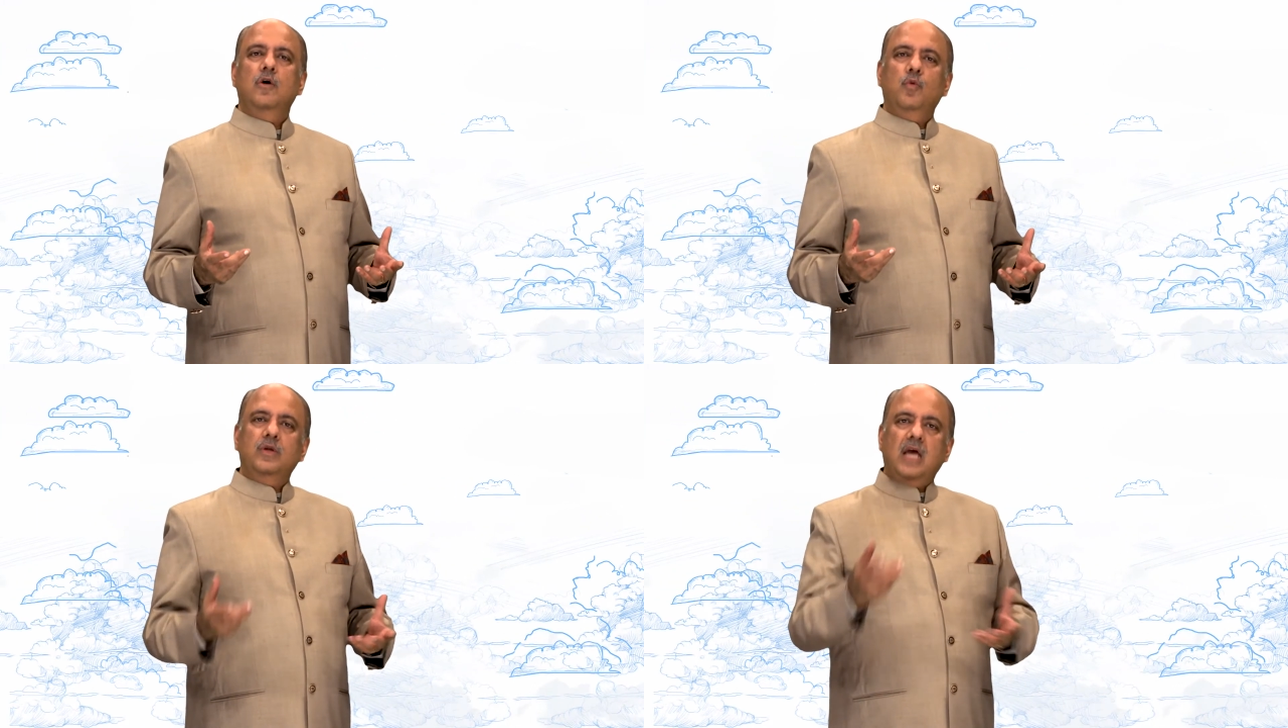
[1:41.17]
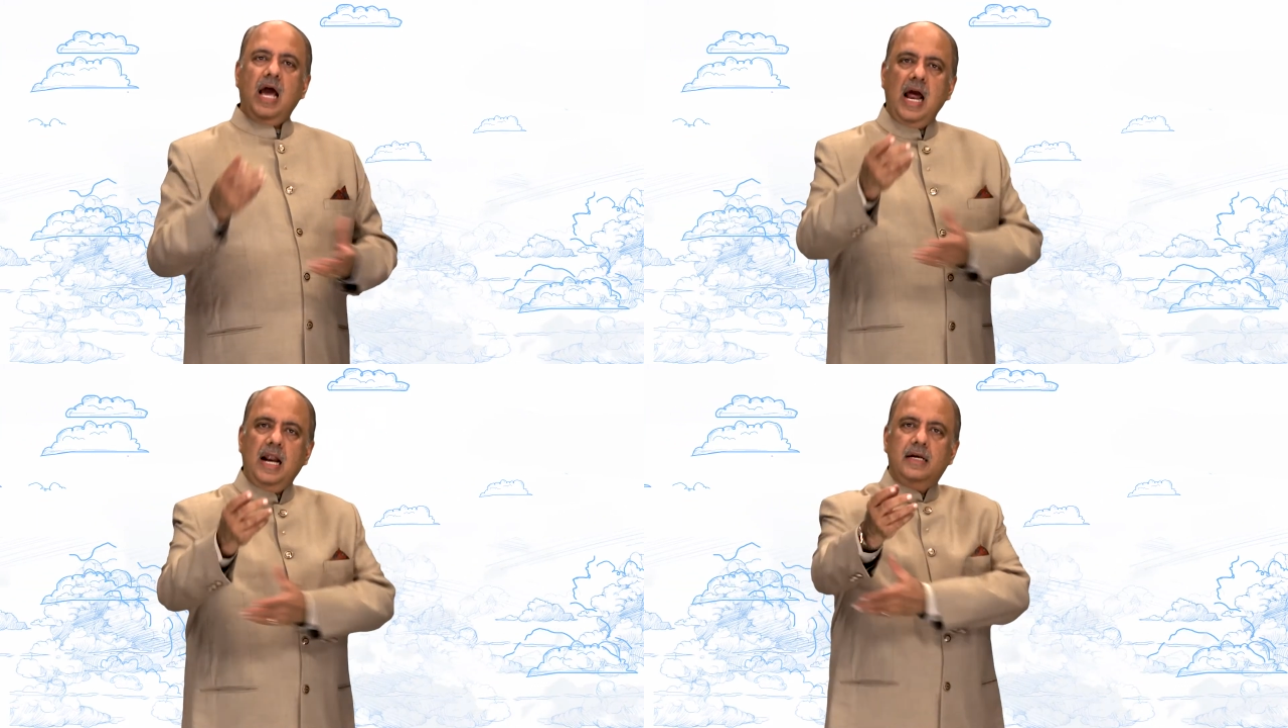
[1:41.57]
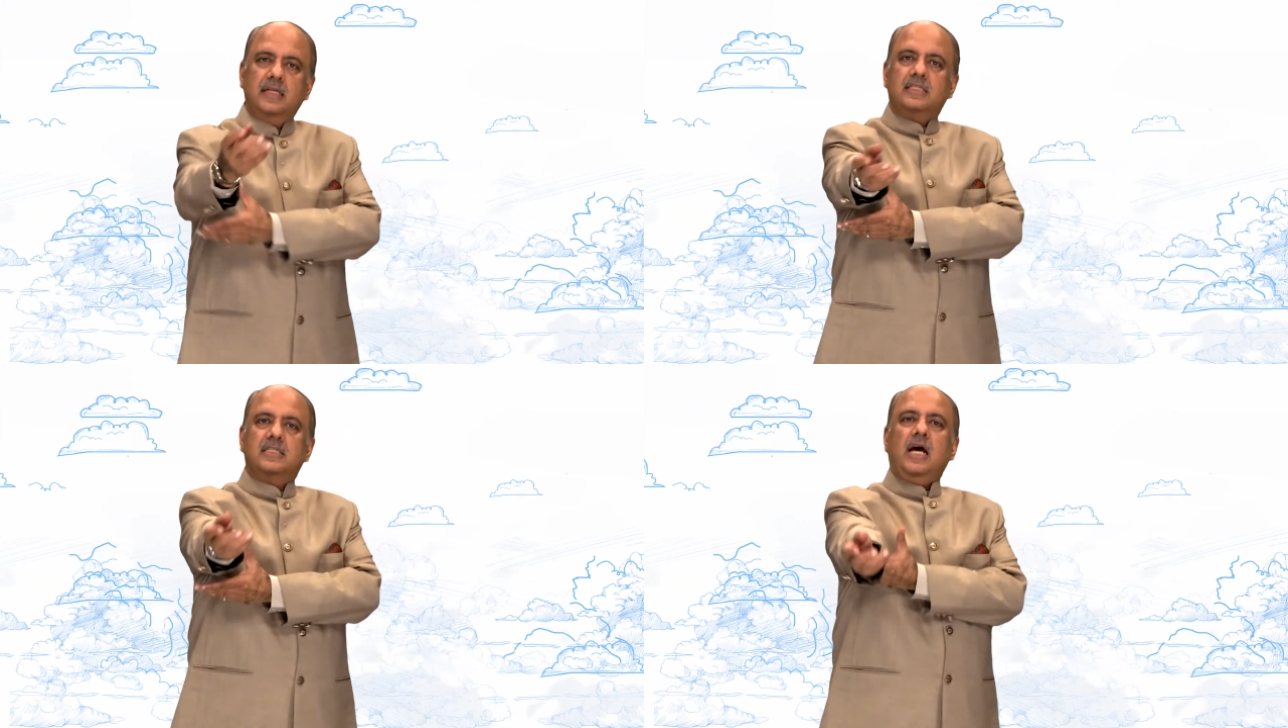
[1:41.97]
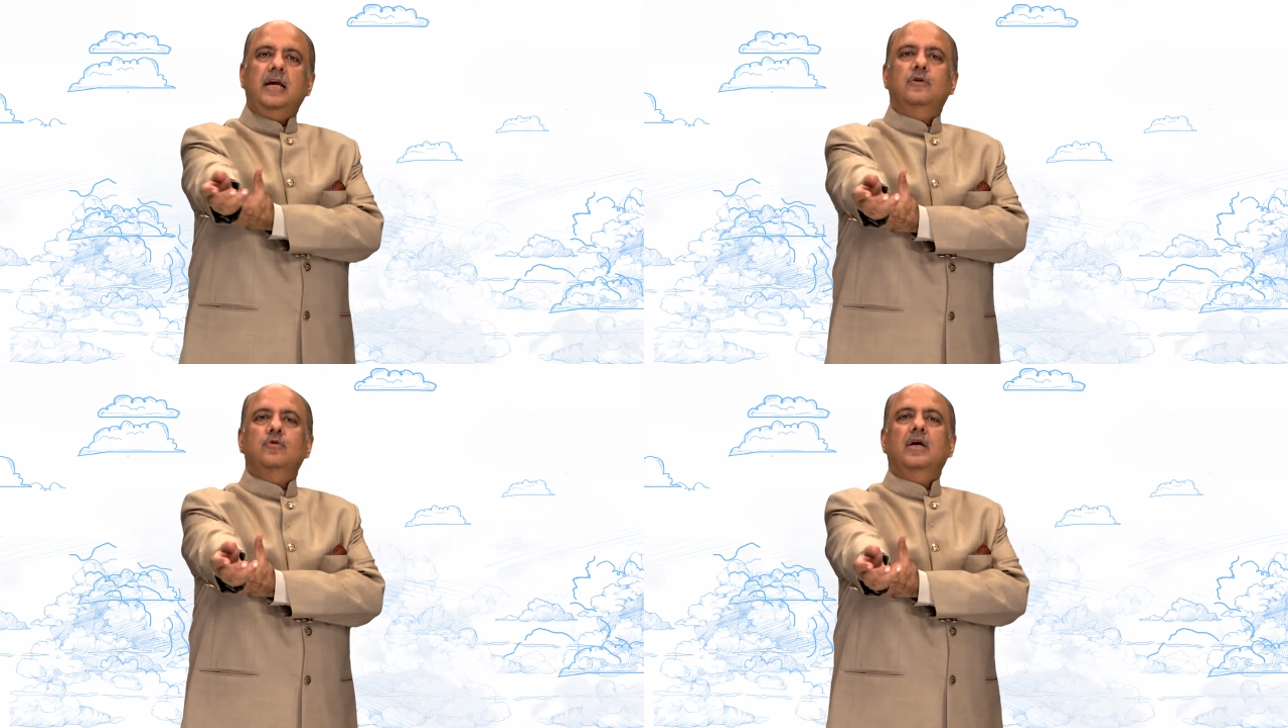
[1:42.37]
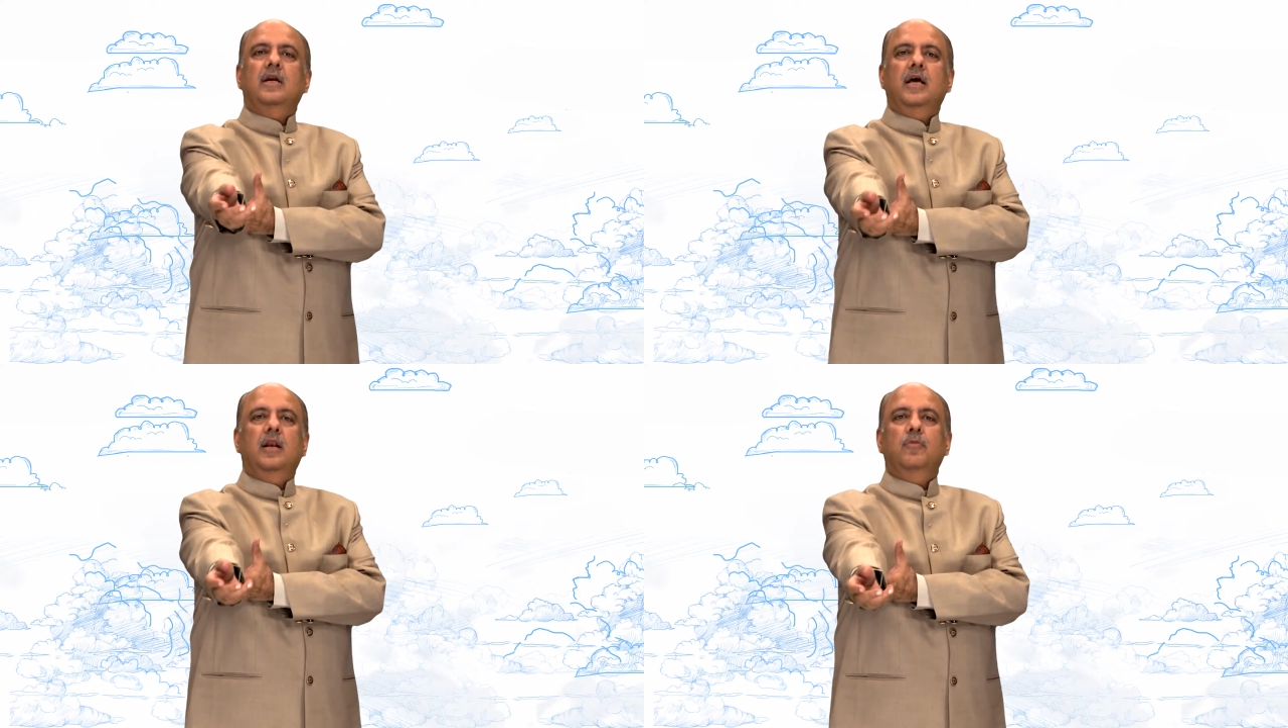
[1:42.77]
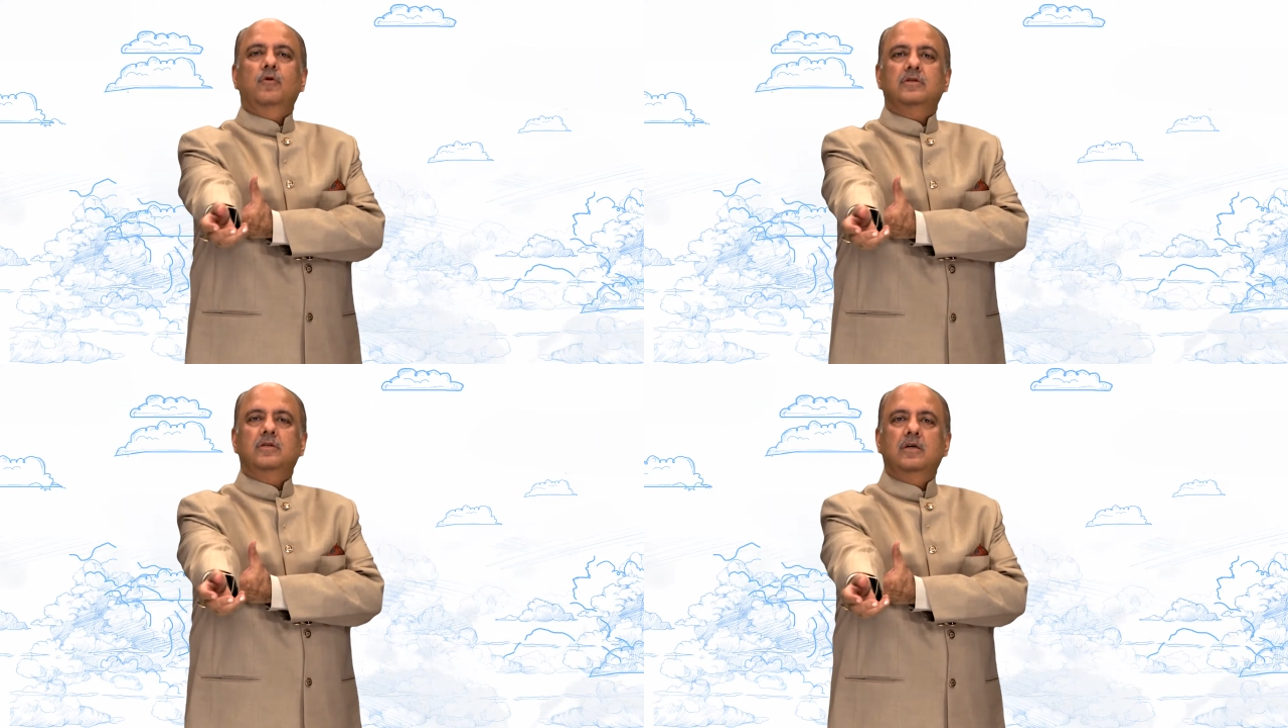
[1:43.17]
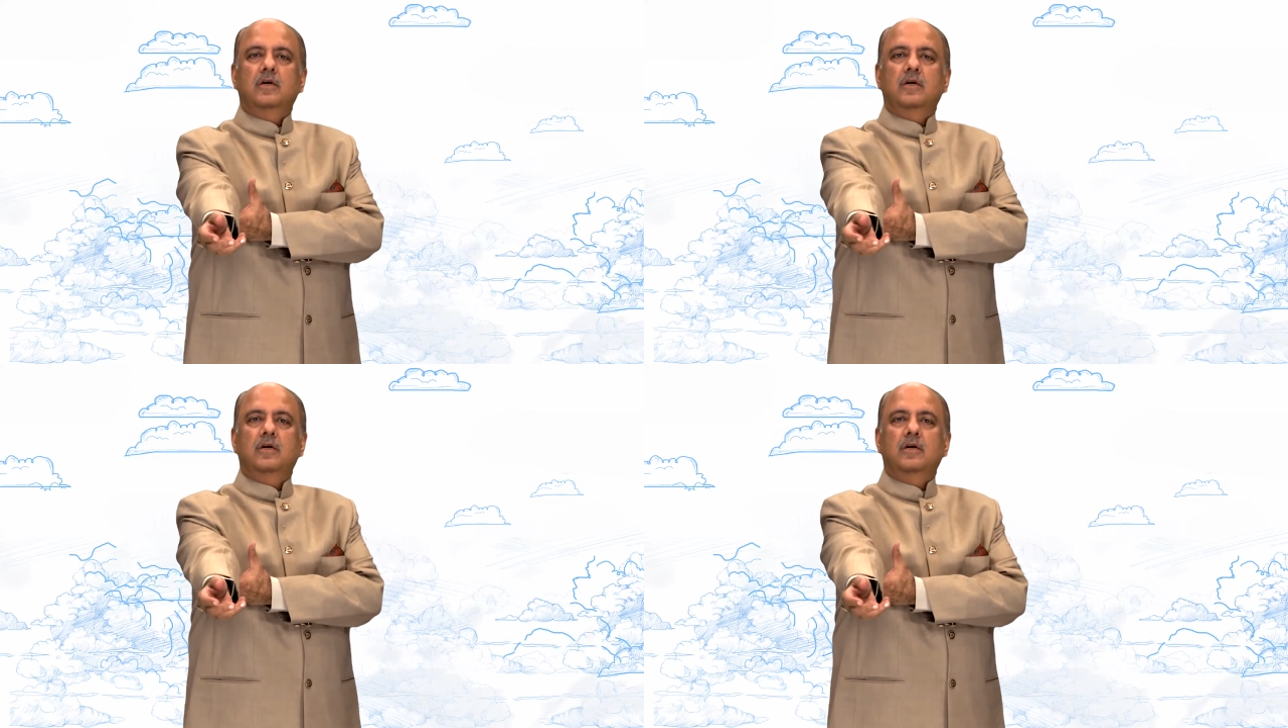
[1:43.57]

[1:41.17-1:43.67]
with handles tied to their elbows.